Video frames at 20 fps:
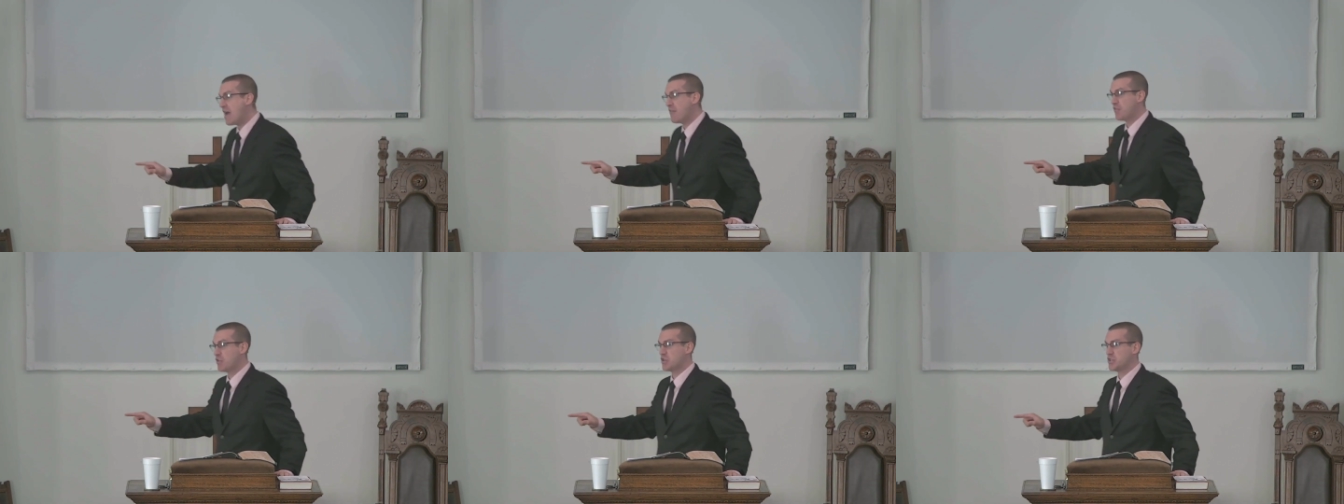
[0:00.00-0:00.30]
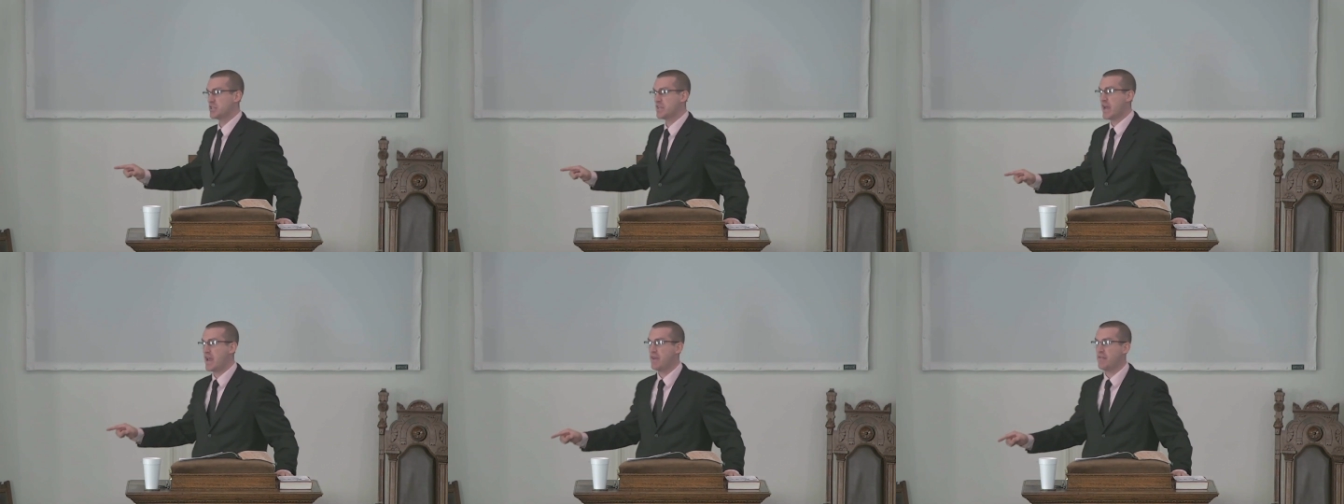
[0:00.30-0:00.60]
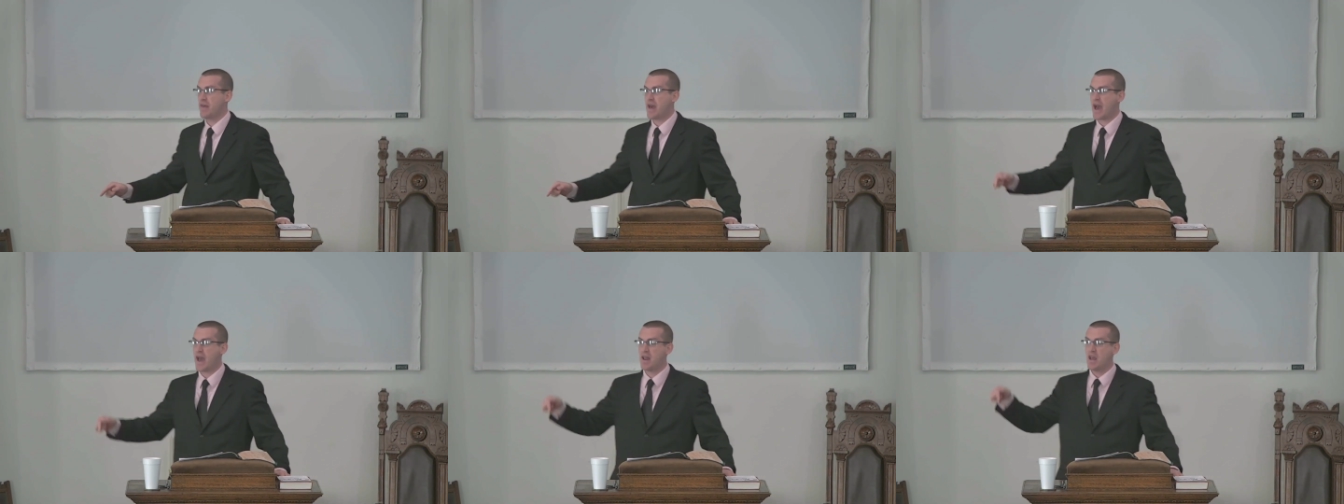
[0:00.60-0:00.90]
never
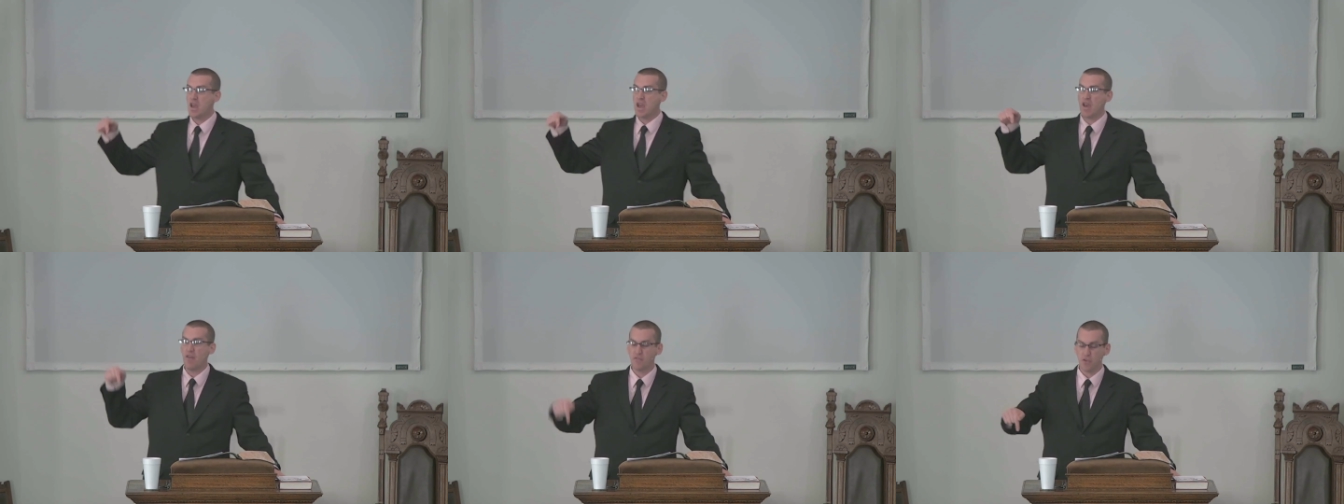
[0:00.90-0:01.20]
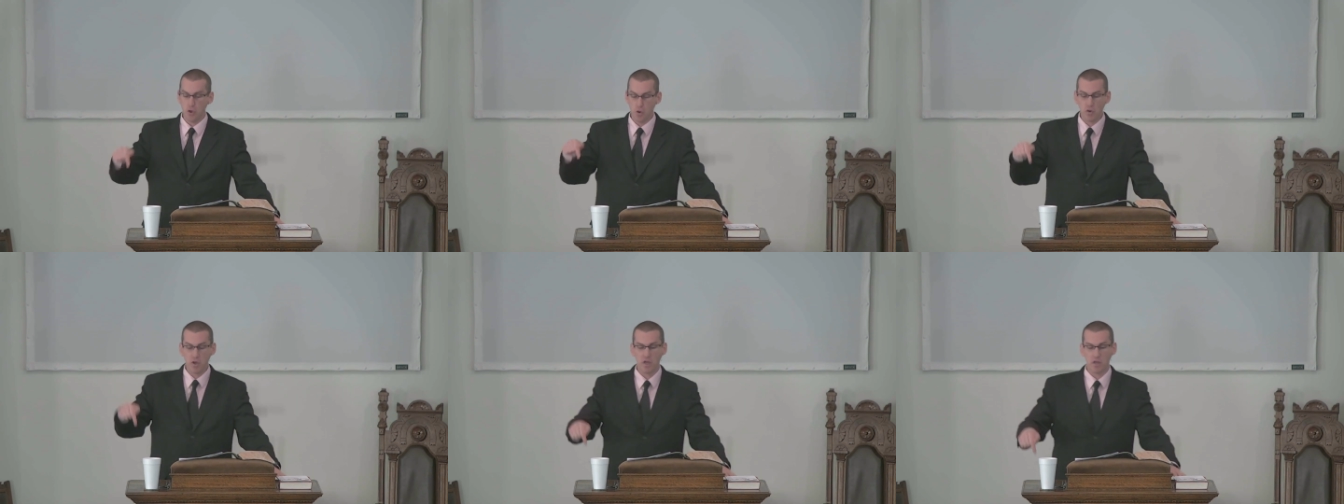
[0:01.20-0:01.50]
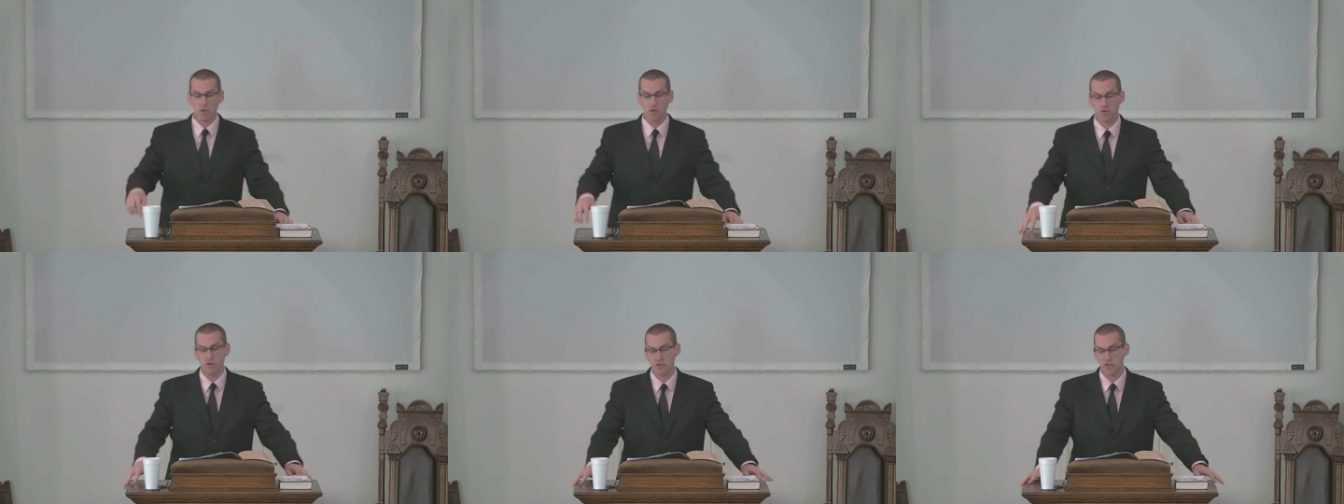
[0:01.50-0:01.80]
say that if you
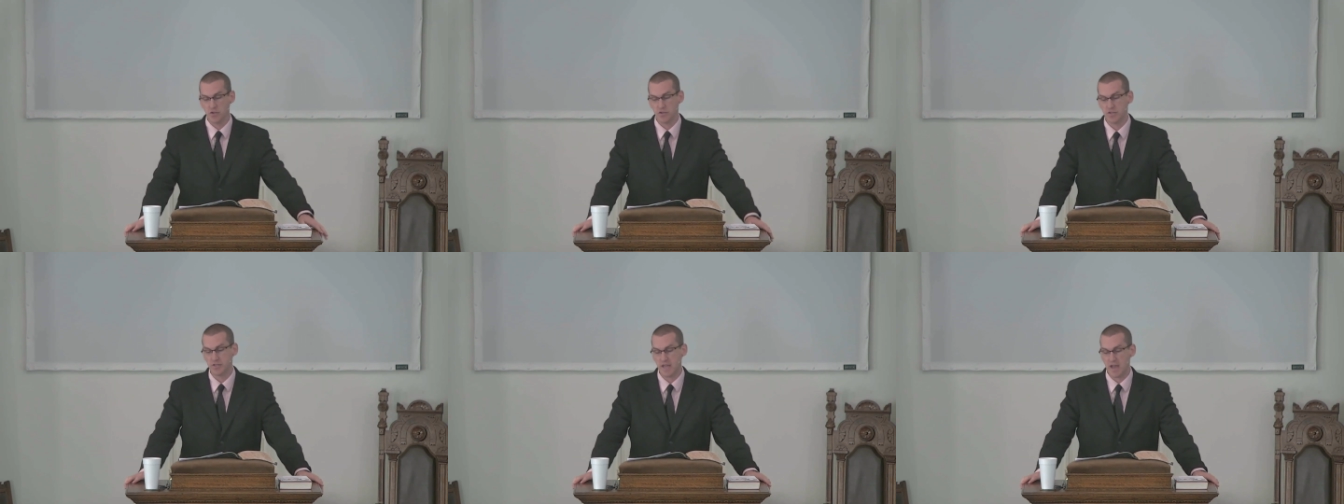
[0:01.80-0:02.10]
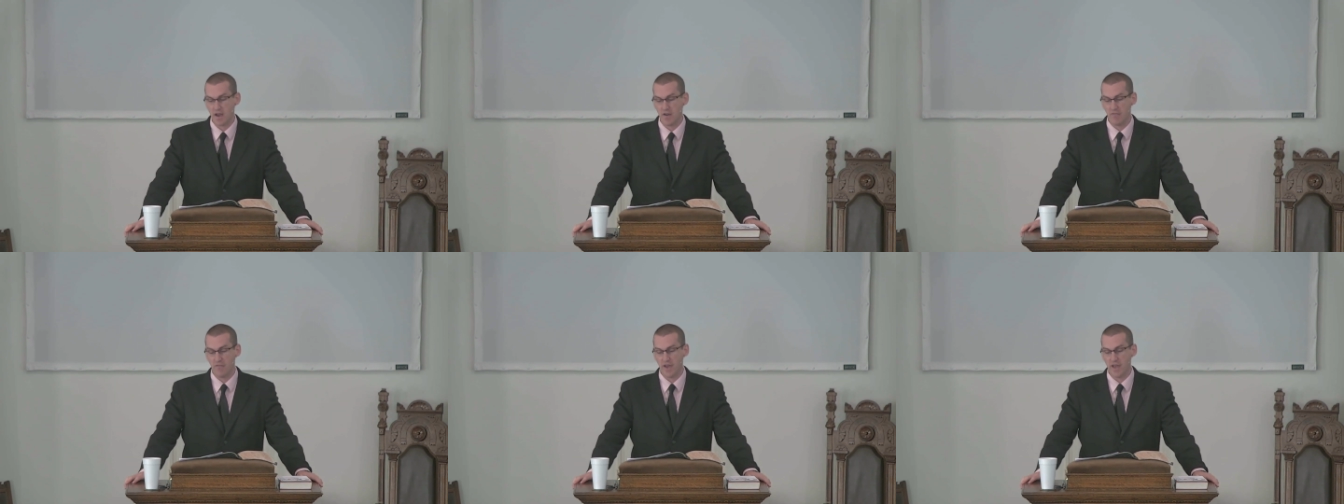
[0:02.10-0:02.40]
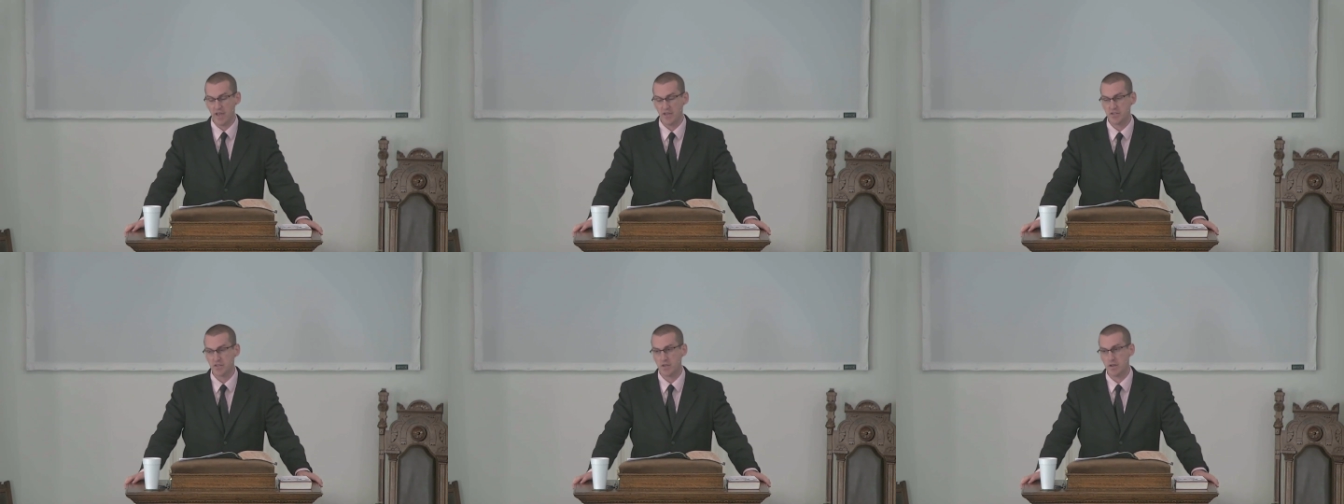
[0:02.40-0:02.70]
could lose your
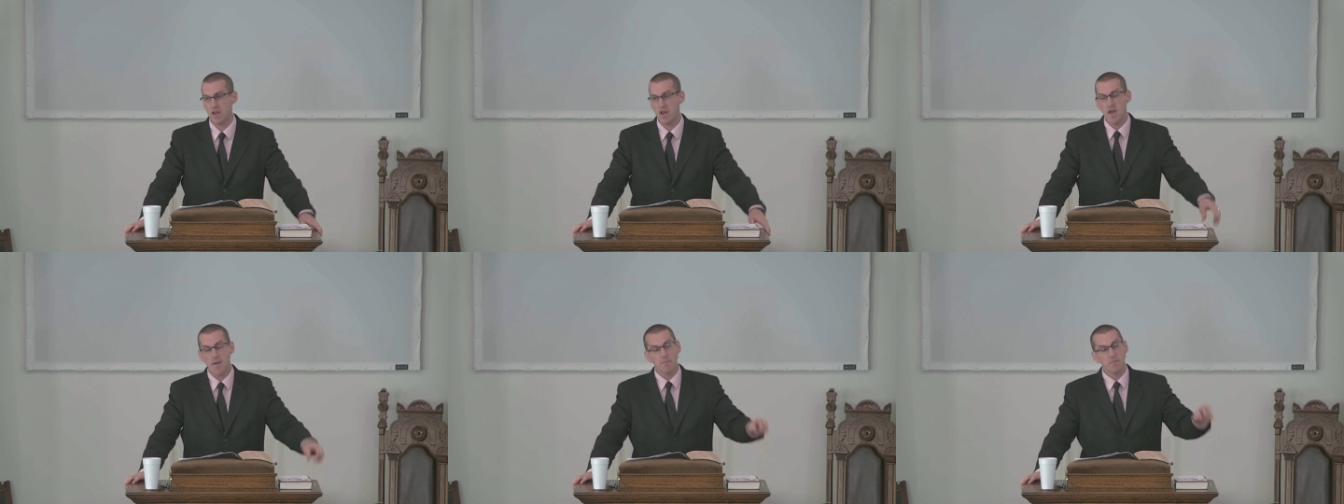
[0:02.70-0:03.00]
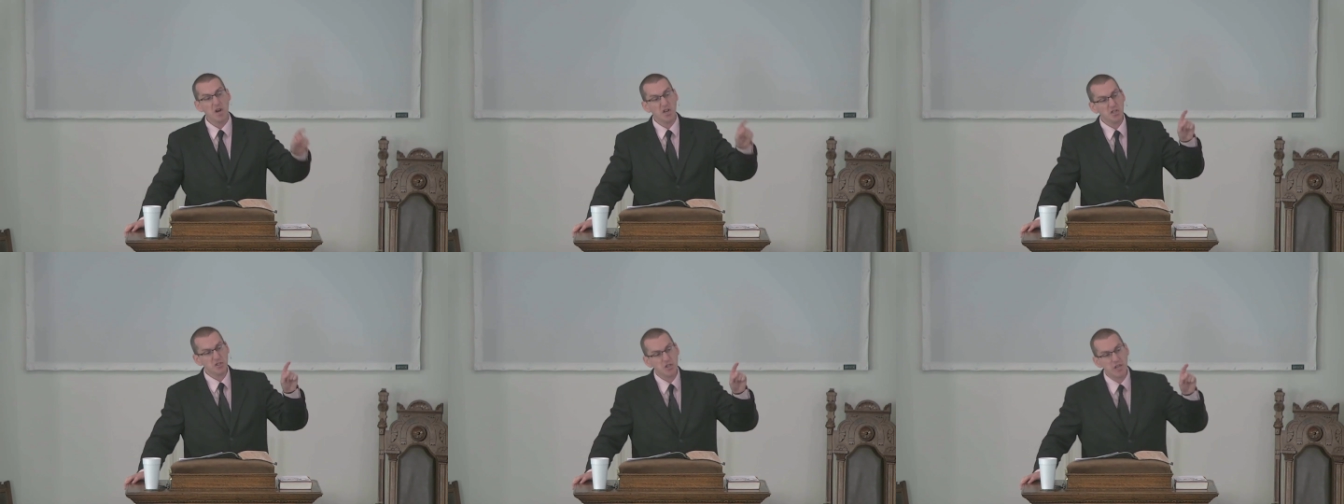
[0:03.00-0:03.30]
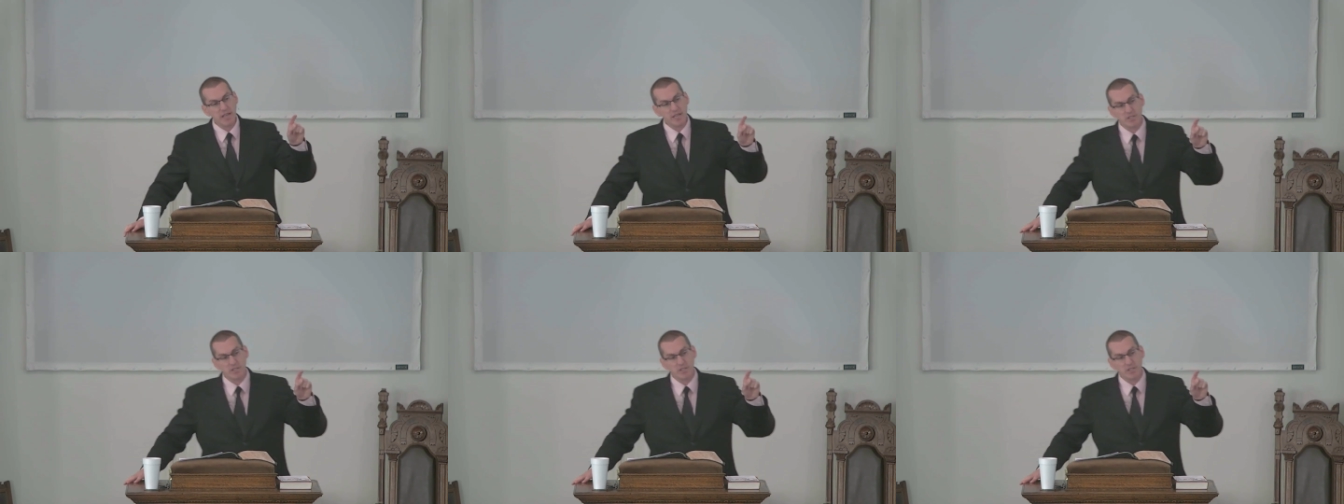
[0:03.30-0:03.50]
salvation. But